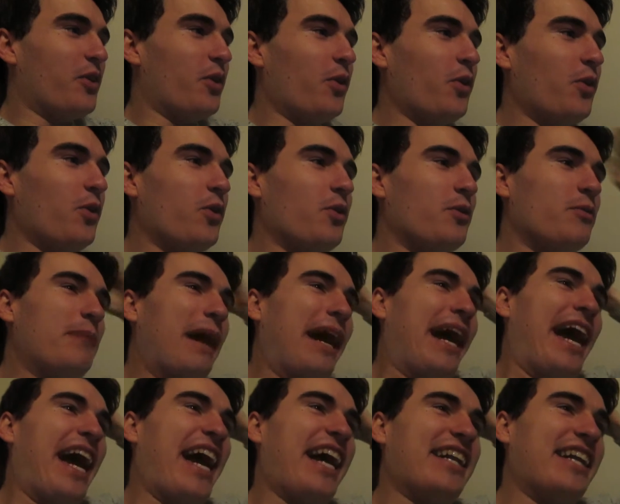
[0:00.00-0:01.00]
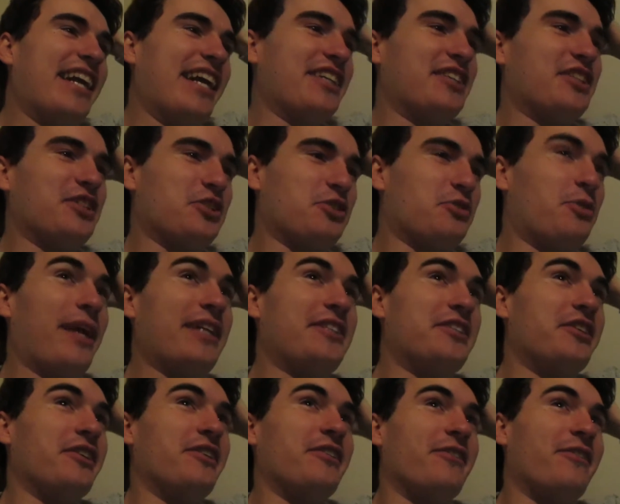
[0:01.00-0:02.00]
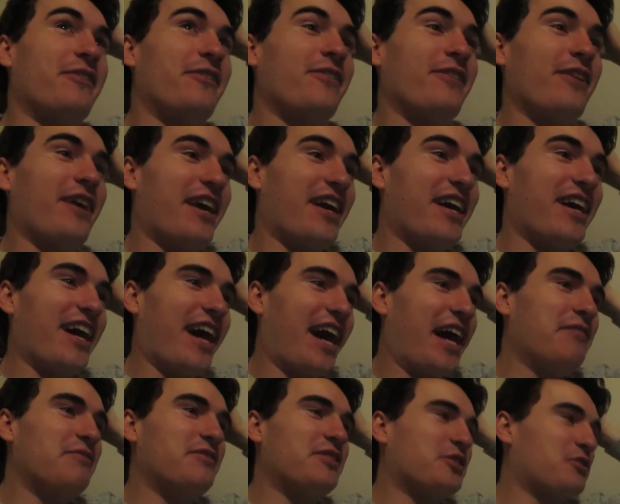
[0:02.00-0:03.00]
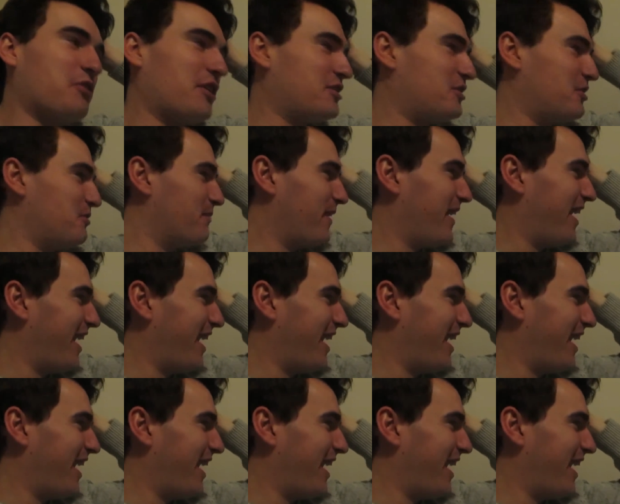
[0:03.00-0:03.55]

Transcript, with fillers: Oh, my head is scratching. Scratching. I'm Somebody who knows